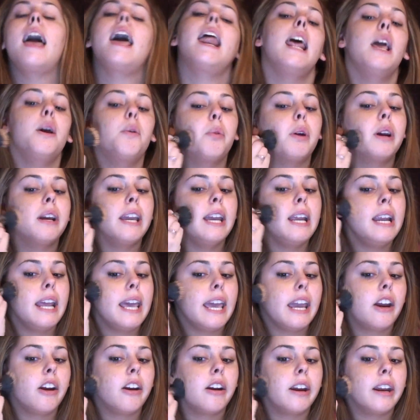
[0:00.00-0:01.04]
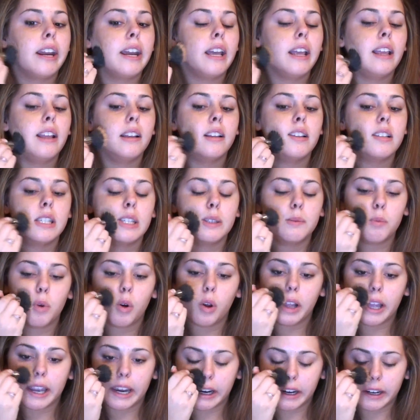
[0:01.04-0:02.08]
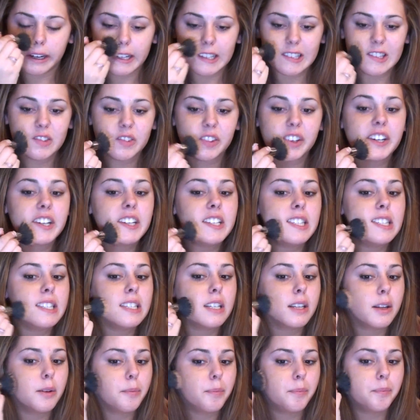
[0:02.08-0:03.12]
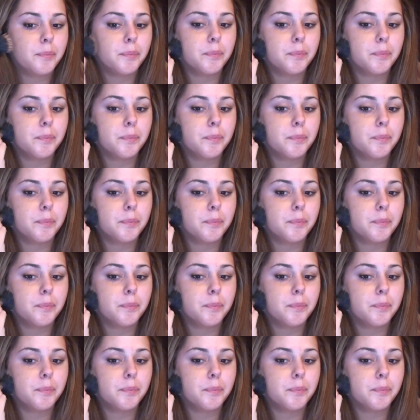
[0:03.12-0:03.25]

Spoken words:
And I work in small areas first,